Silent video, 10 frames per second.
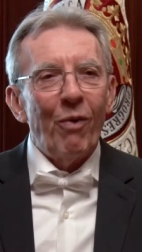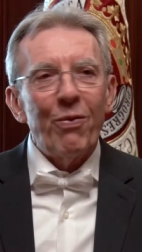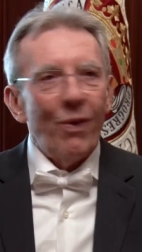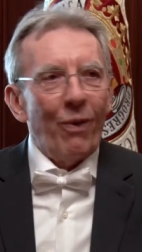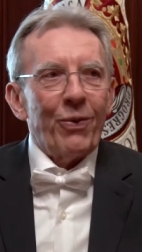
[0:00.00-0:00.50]

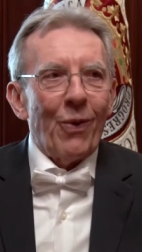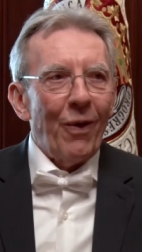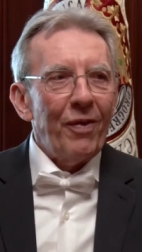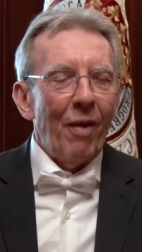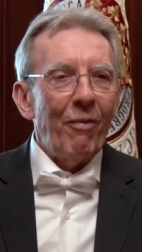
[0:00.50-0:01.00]
of, of
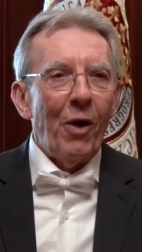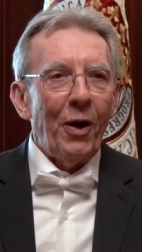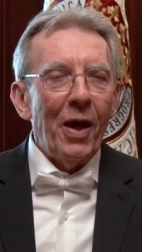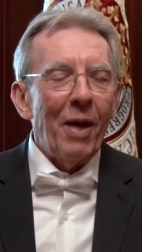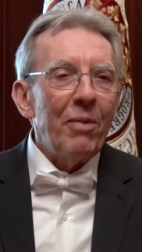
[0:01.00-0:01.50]
course, I'm
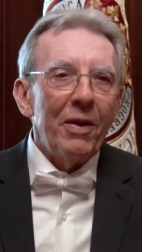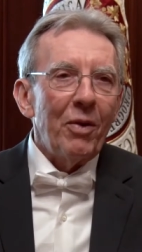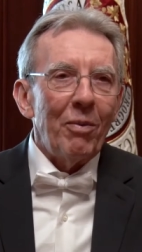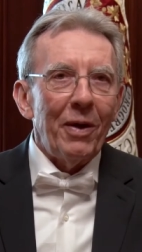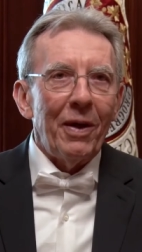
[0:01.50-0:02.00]
very happy
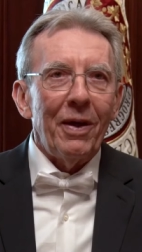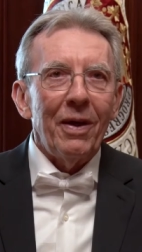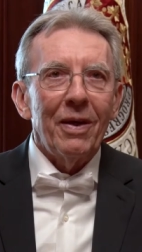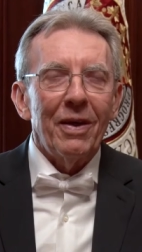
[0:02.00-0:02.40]
to be,